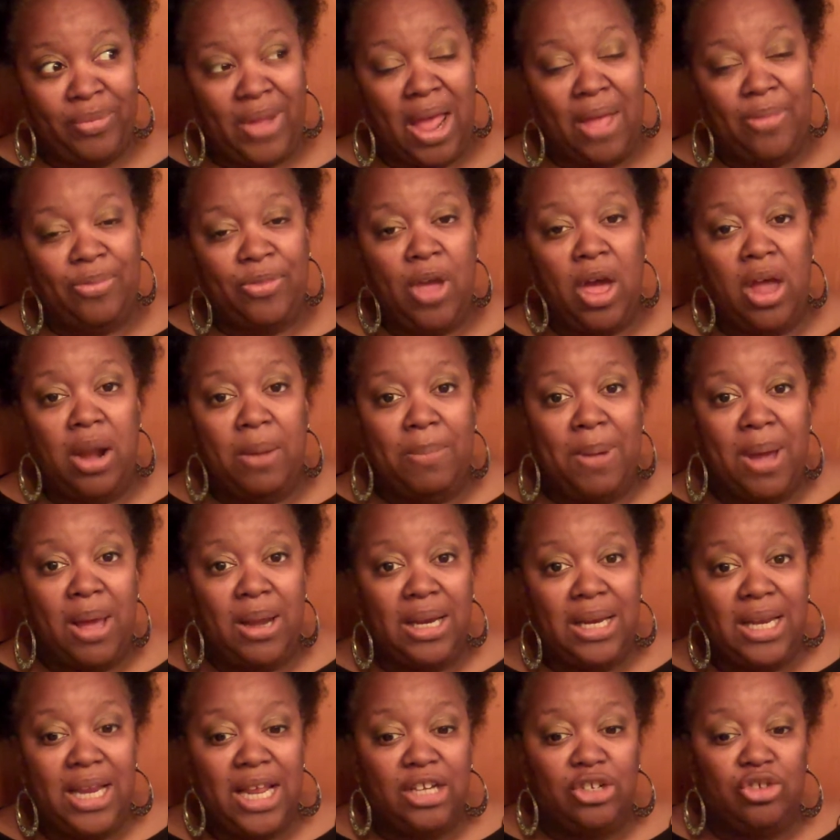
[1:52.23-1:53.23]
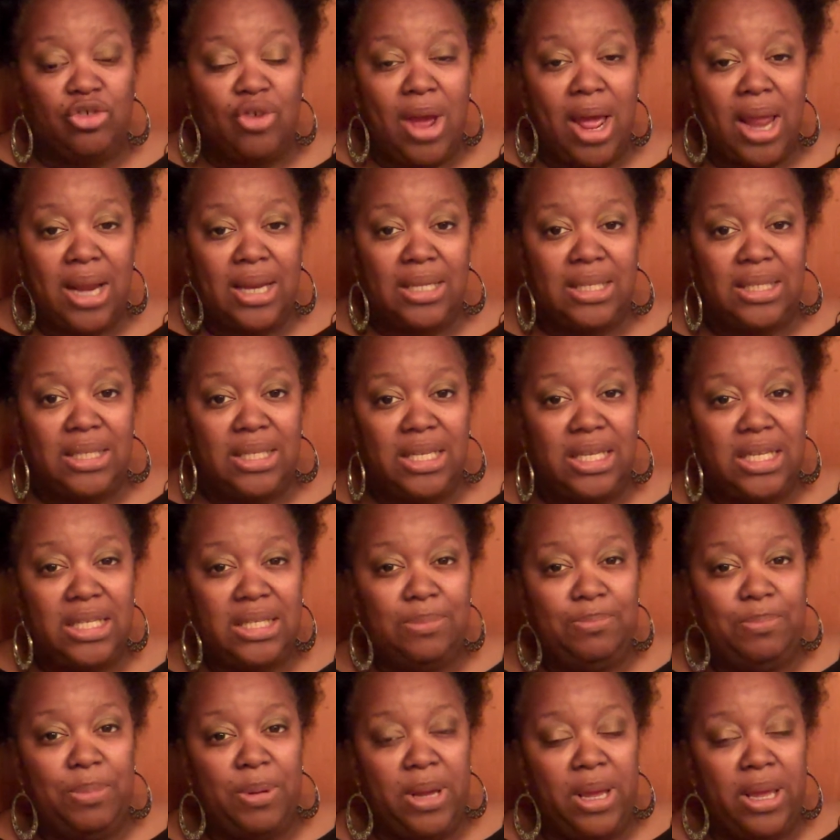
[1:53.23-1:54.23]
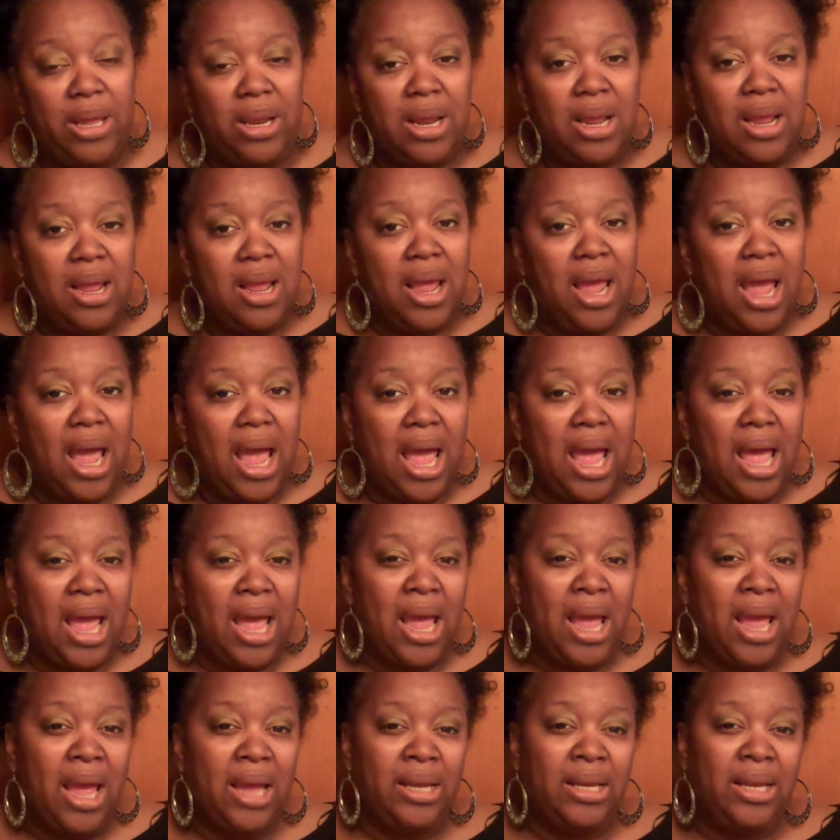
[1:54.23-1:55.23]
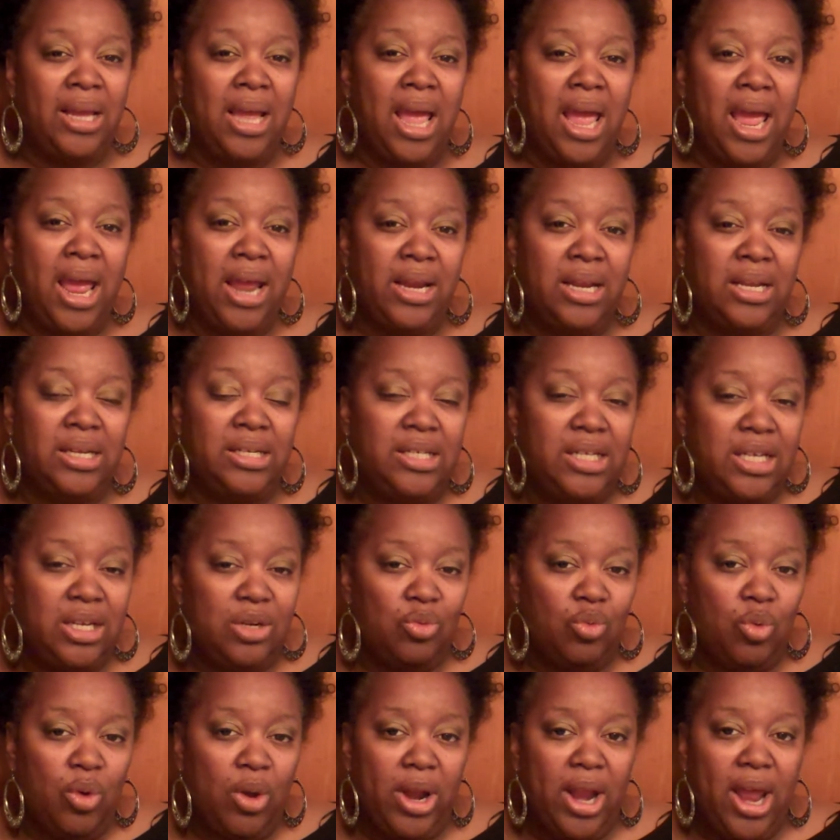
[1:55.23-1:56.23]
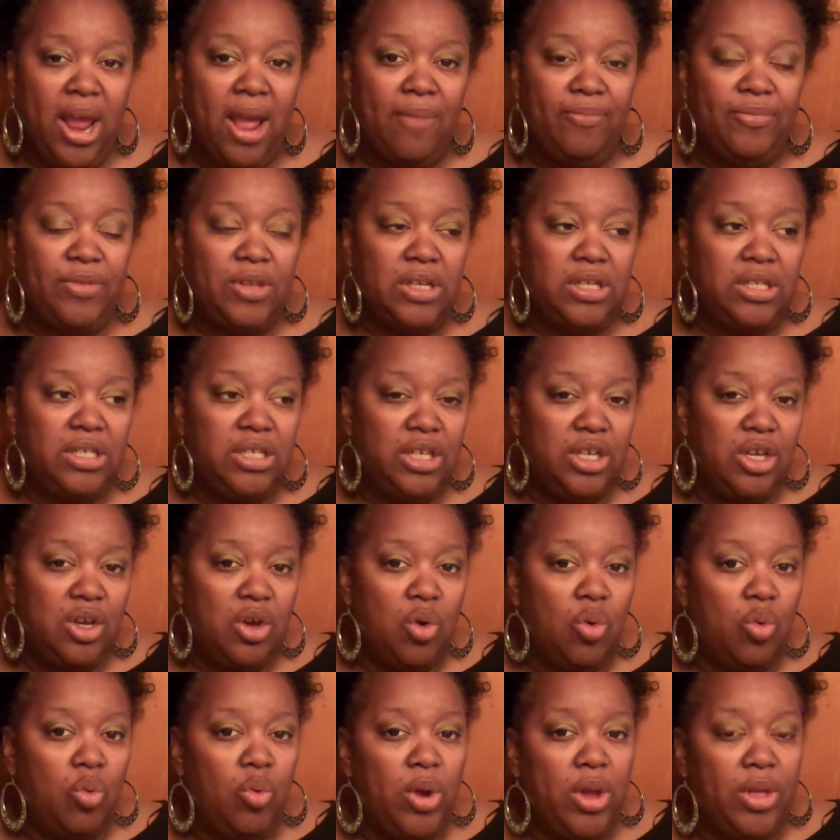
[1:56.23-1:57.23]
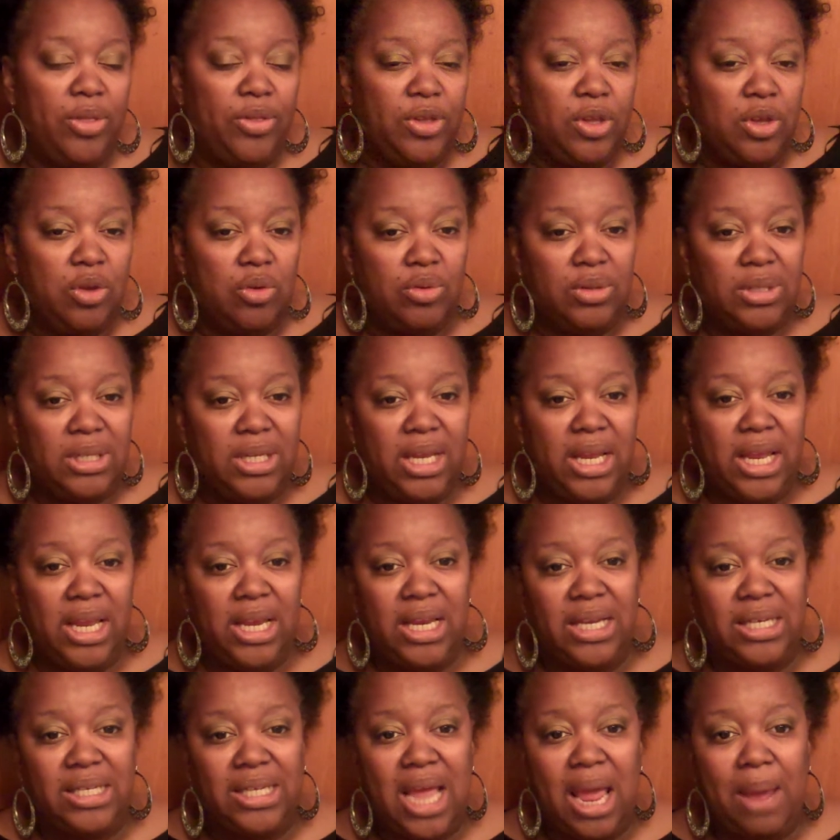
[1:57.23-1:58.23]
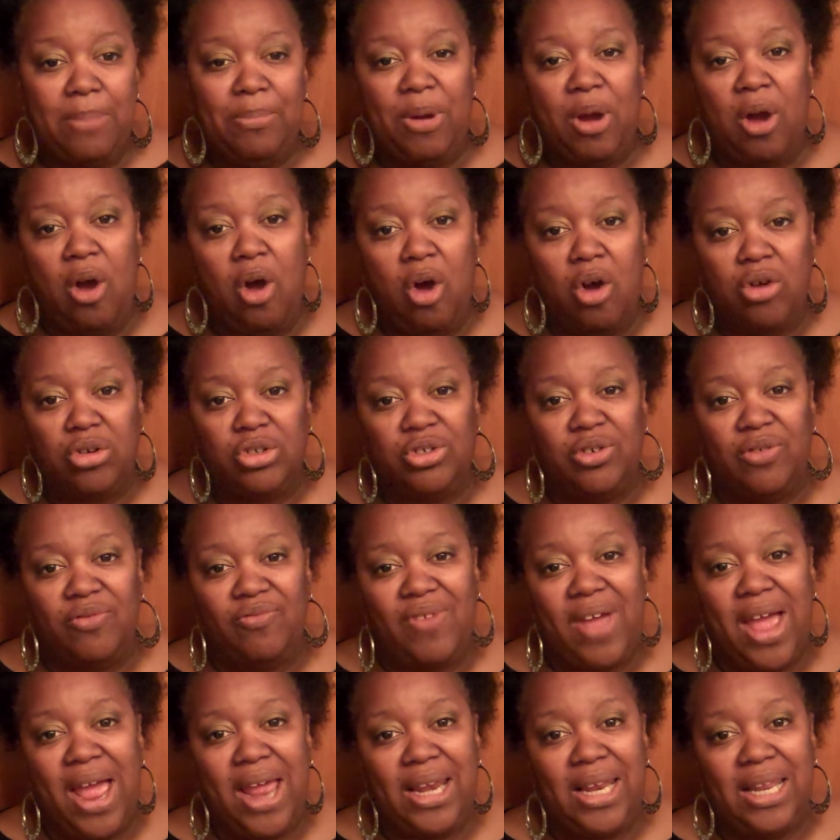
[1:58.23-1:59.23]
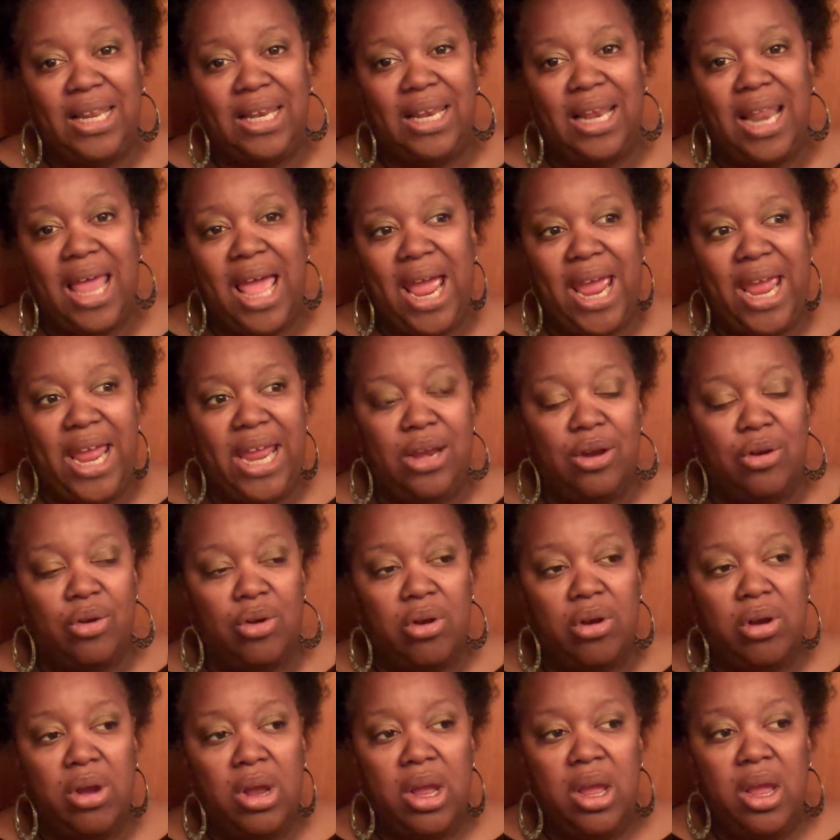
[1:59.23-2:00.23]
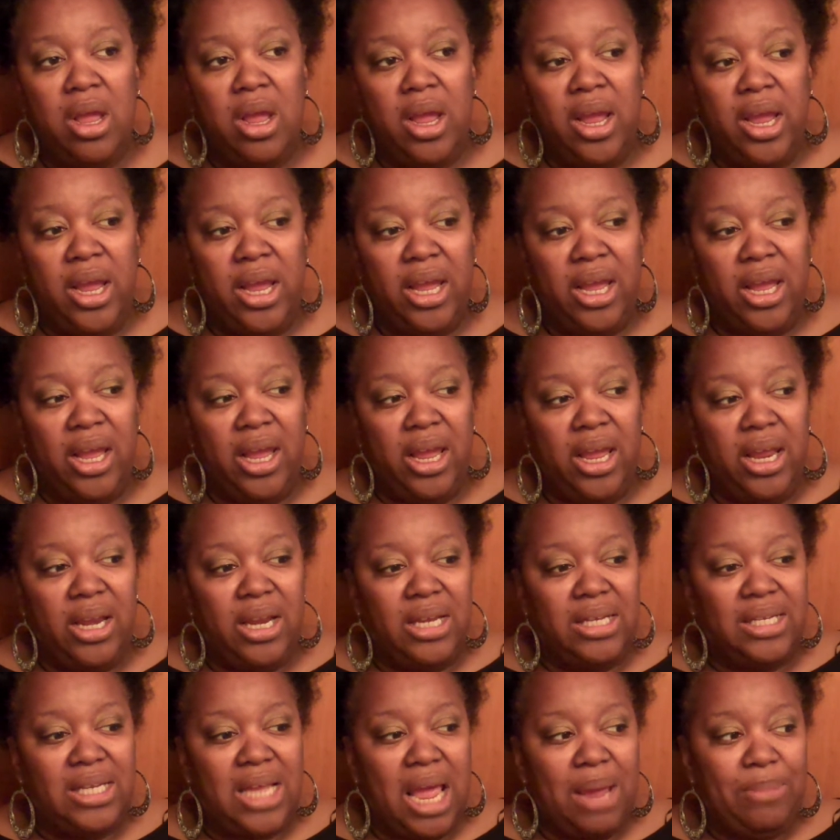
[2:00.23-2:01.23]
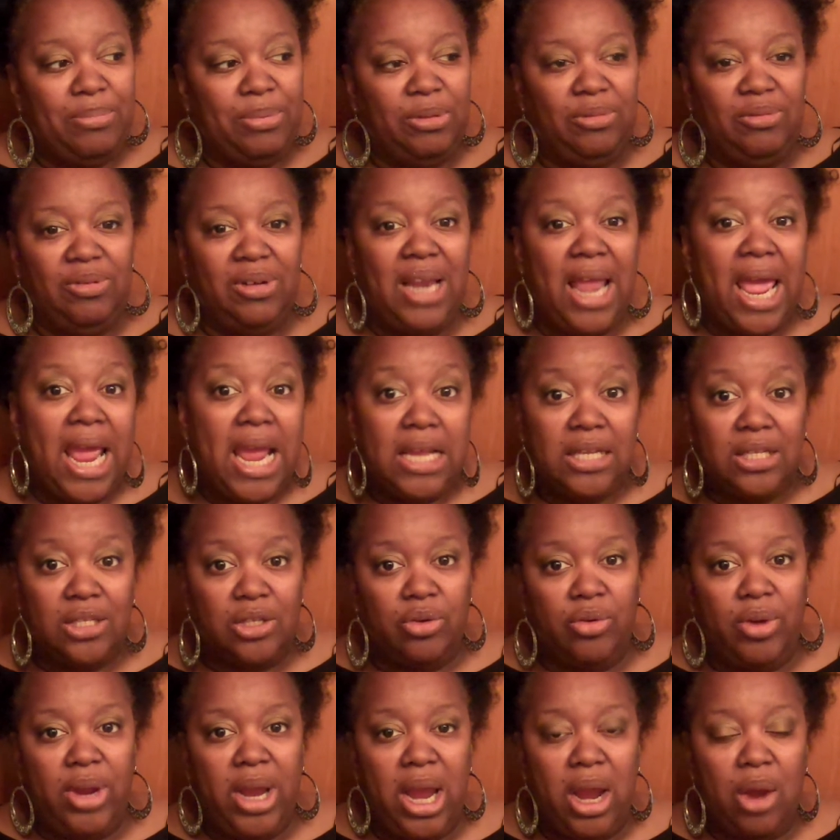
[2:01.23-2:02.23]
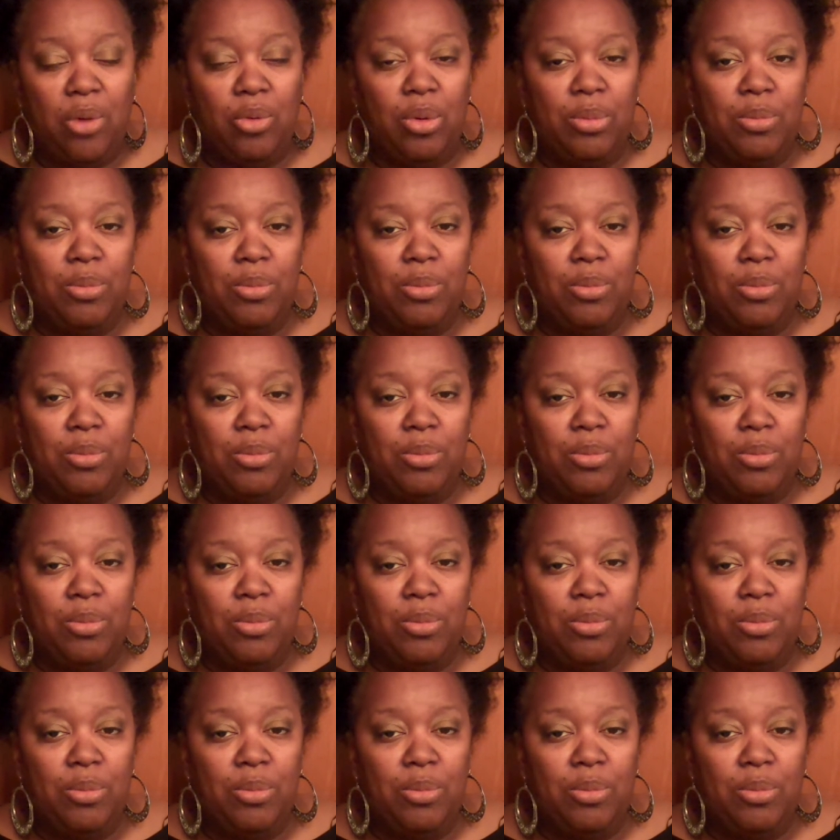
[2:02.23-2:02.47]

I thought about electrolysis, but I kind of didn't want to have to deal with using any type of ultraviolet light or any type of laser hair